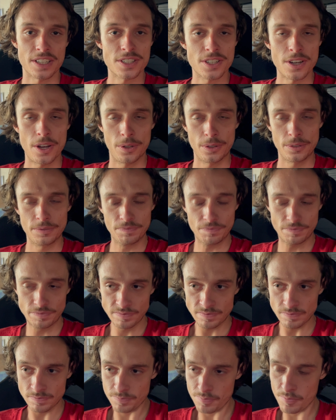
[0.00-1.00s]
So
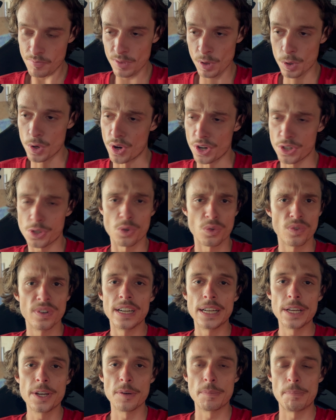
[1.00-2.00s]
I've got it to a
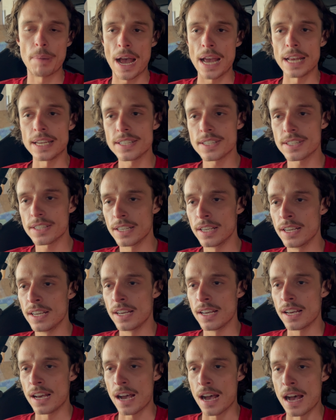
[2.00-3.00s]
really good base.
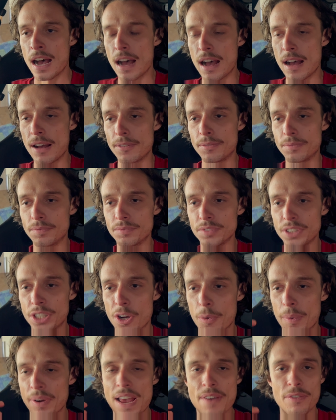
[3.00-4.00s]
You
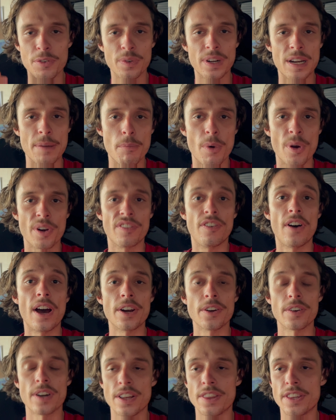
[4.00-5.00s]
know, we haven't really
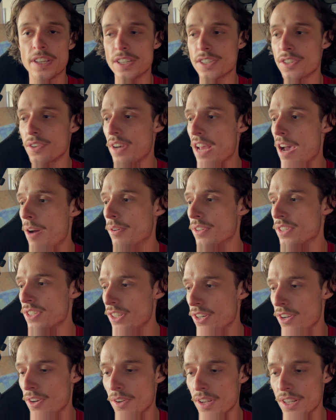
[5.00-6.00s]
modified it or anything, so now it's,
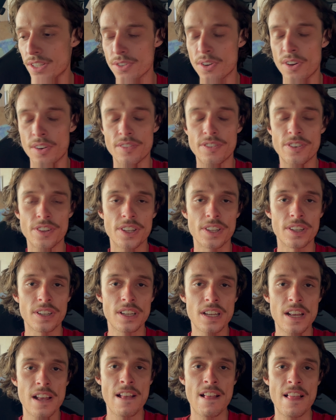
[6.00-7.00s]
you know, it's on for the
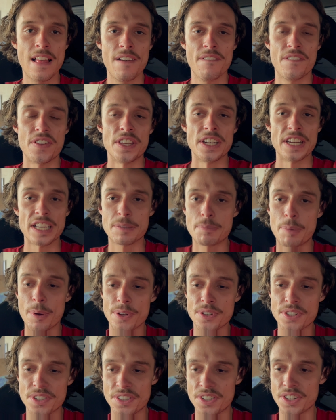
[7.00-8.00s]
next
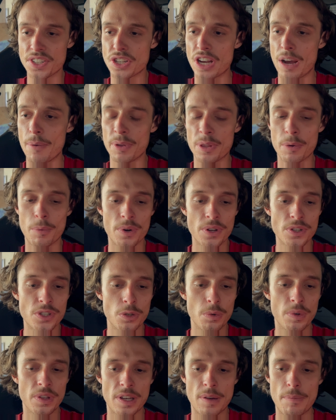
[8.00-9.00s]
person to decide what they want to
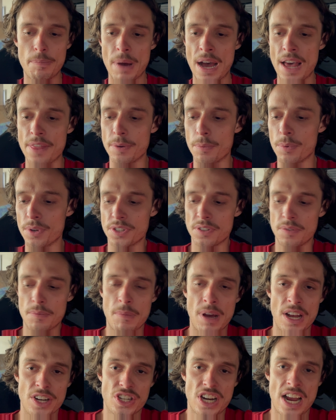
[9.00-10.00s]
do with it. But there wasn't
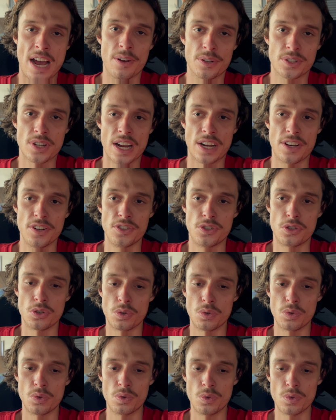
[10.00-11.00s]
much else I could do,
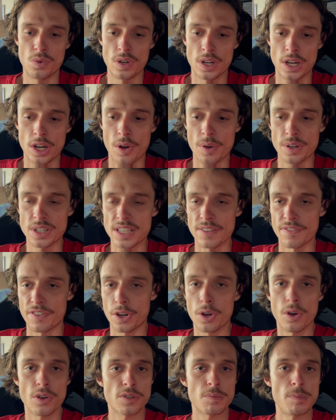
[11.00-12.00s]
you know, except for
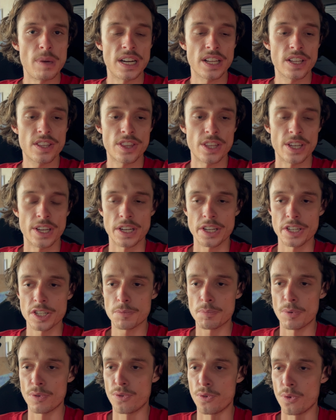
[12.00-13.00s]
cosmetic
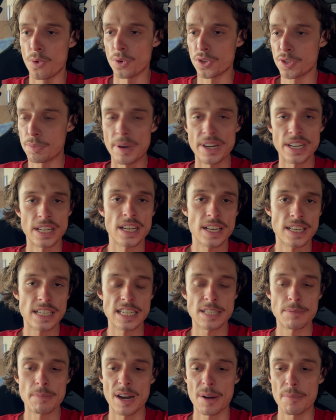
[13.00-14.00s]
things before spending a
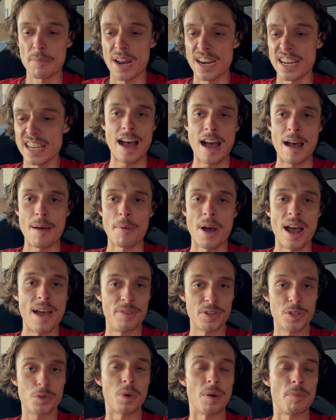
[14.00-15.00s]
decent amount of money. I
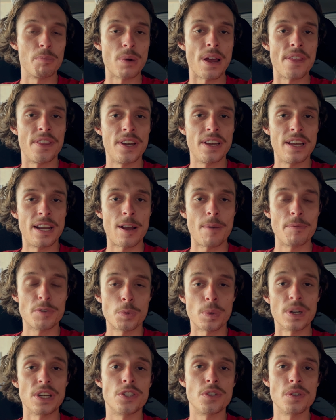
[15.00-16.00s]
have a twin brother and I'm
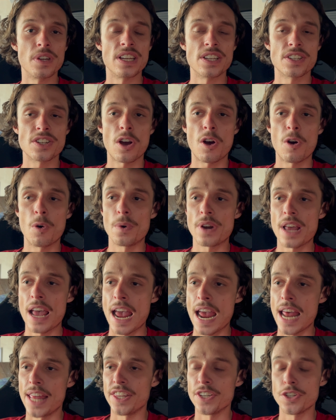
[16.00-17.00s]
22 years old,
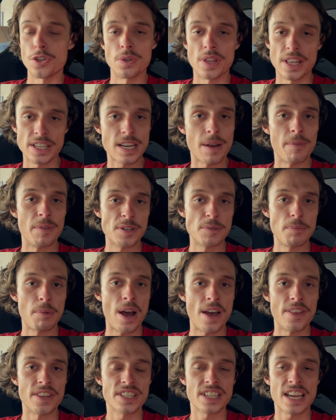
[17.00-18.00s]
and the dude that's coming to
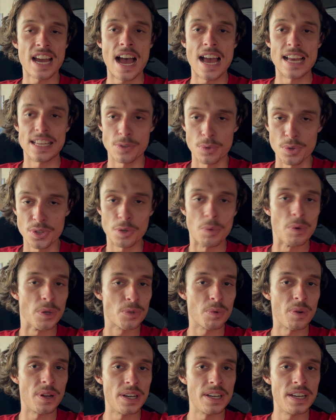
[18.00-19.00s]
buy this car is also a
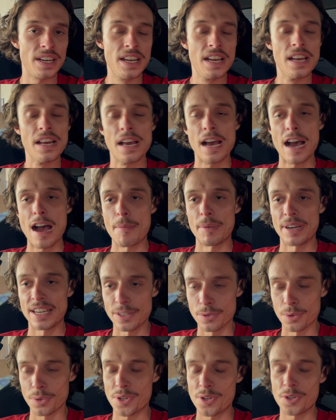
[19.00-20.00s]
twin, and
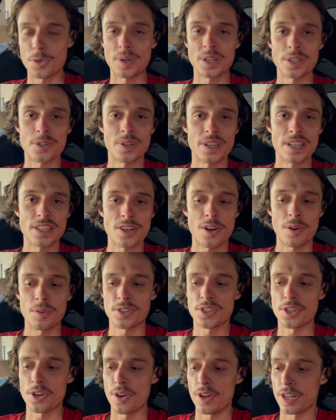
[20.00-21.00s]
he's also 22 years old.
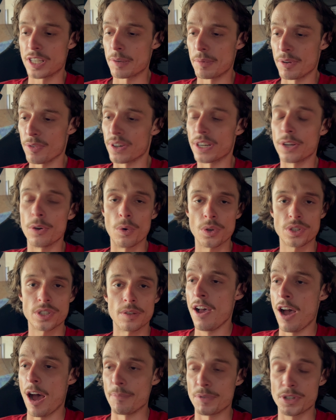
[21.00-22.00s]
So it's gonna be really
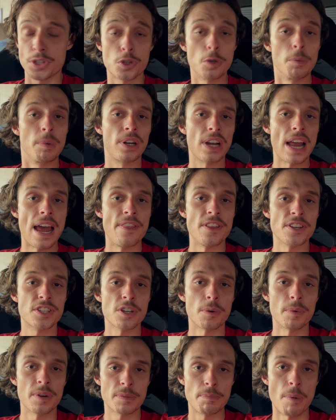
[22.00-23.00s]
awesome. I'm just super glad that
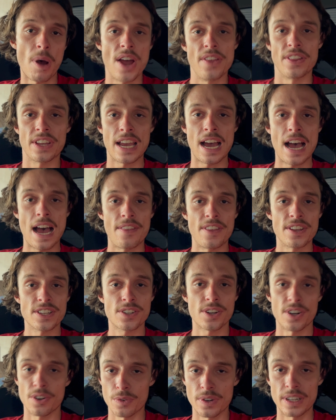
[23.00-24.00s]
someone is buying the car that's
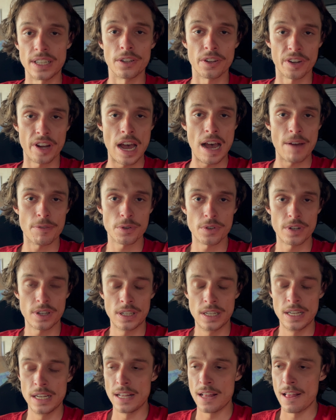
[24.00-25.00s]
gonna really look after it.
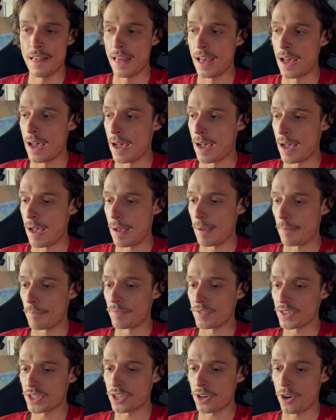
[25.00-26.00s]

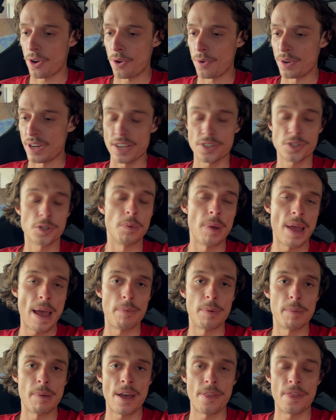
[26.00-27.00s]
So yeah, super
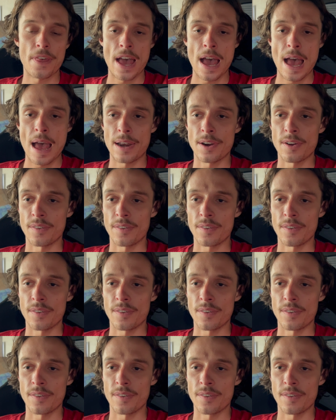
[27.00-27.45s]
happy about that.